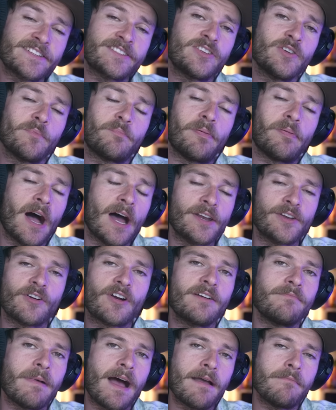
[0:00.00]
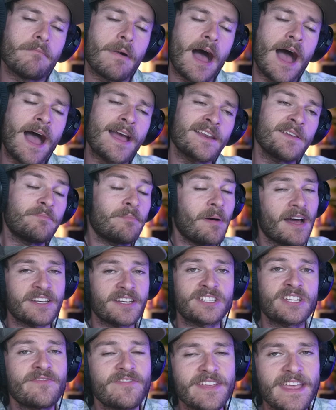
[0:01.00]
like to ponder in my mind,
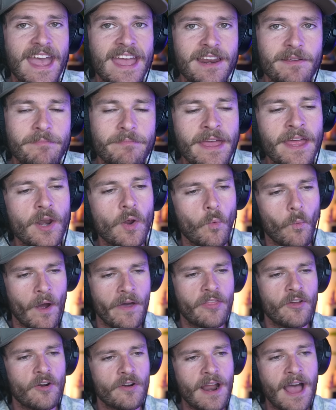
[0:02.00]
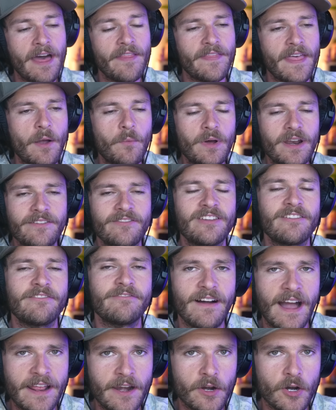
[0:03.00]
pontificate a bit, whether or not they would have
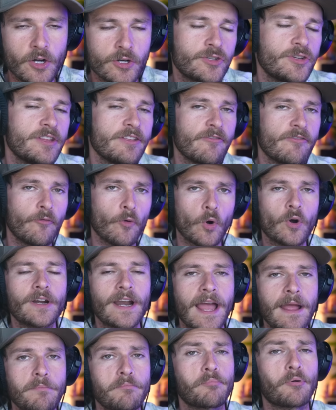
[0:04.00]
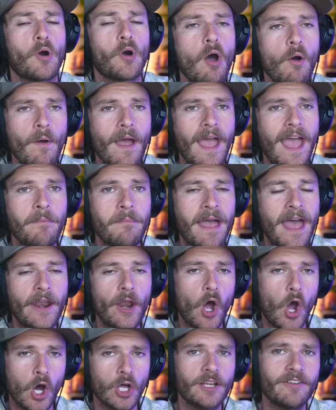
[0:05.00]
invited her to the Fortnite Pro Am
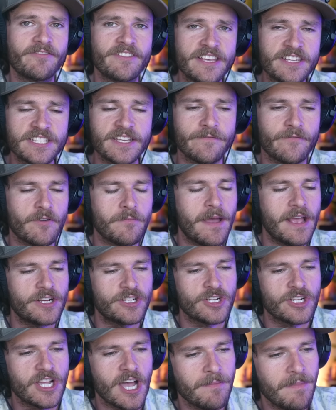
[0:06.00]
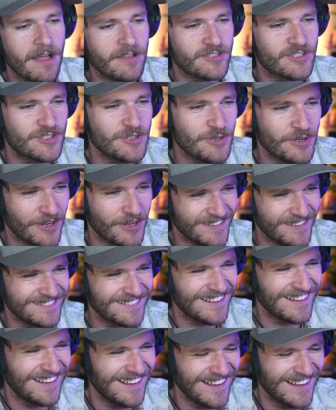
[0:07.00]
had all of this information come out sooner.